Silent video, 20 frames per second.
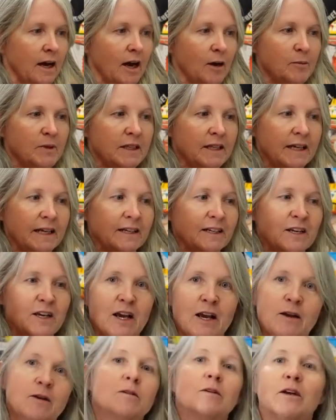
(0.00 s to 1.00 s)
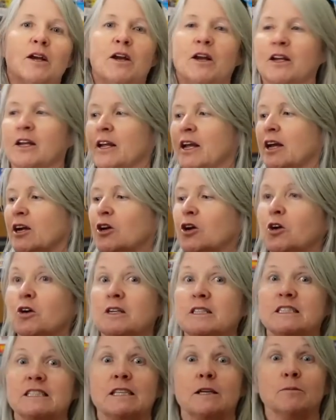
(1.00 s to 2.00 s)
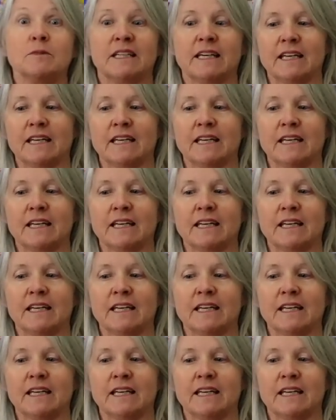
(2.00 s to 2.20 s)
Um, and then encourage them to